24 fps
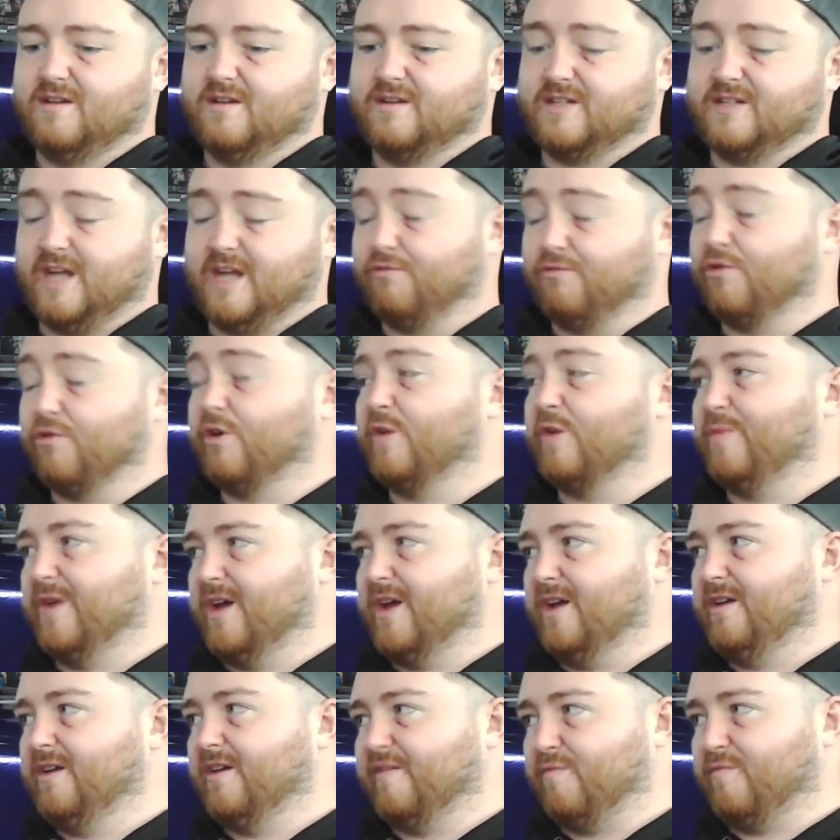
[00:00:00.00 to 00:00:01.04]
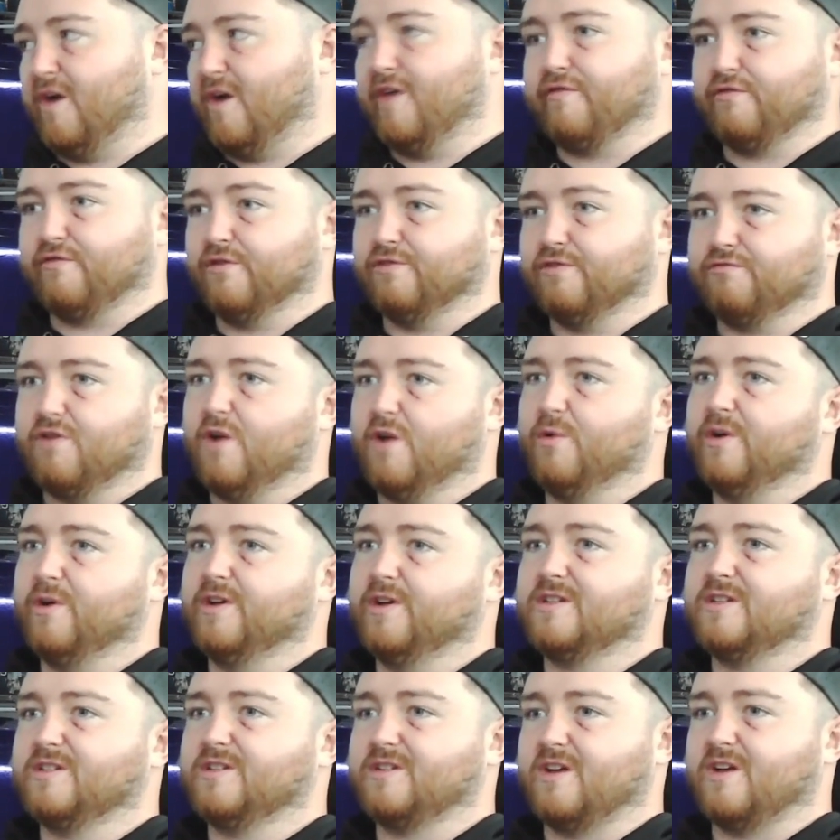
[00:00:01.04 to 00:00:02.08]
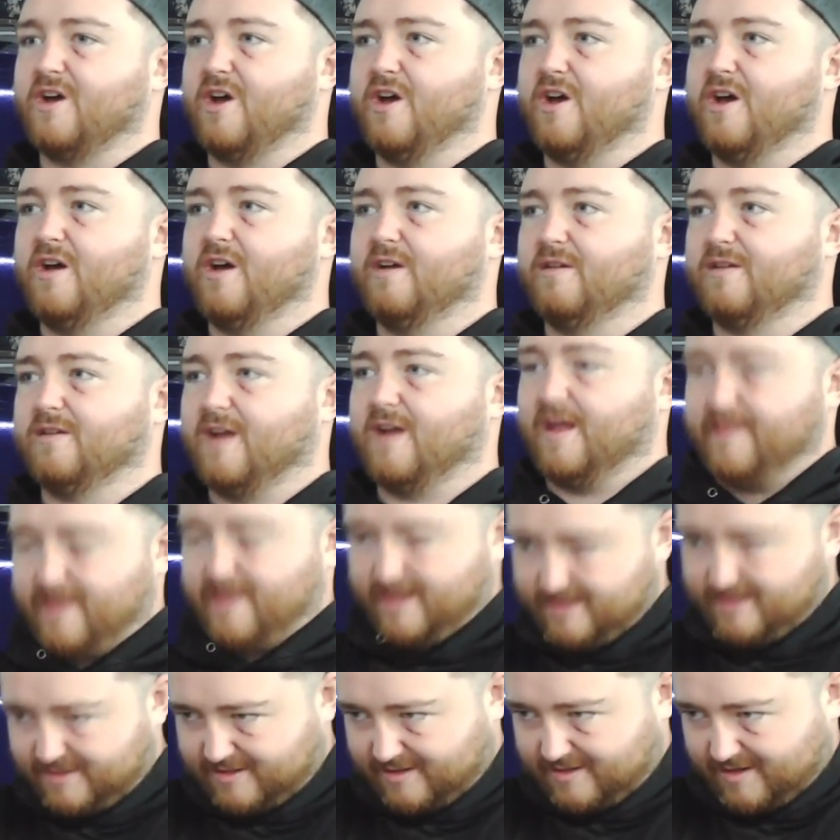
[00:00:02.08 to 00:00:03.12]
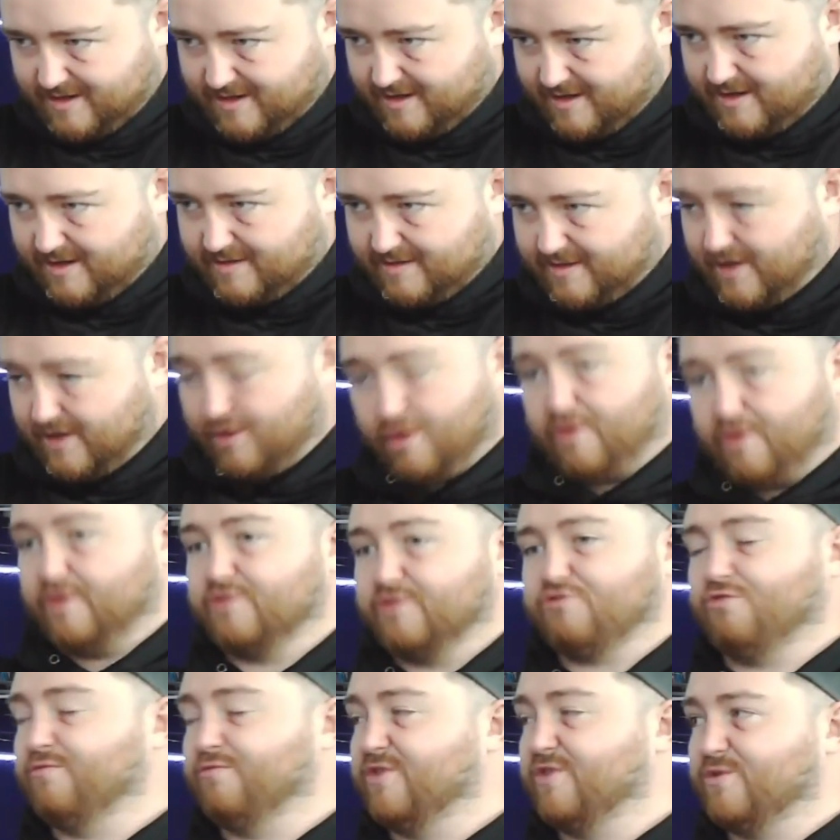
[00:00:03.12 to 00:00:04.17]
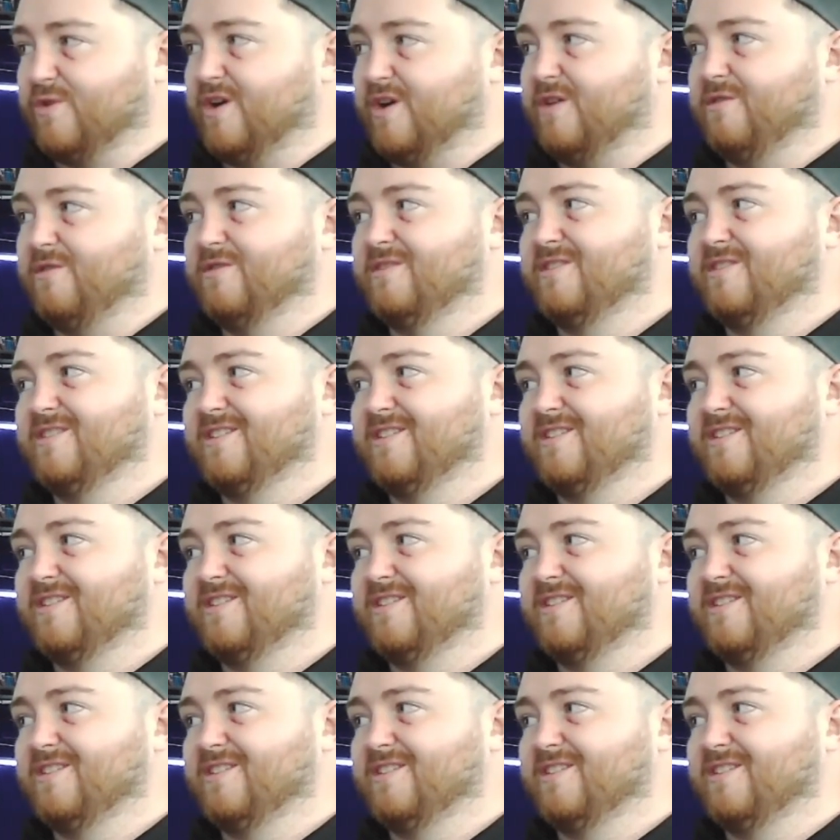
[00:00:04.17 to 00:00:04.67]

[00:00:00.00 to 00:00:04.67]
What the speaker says: say, rugby, if my front rowers like this, they're not going to scrummage well.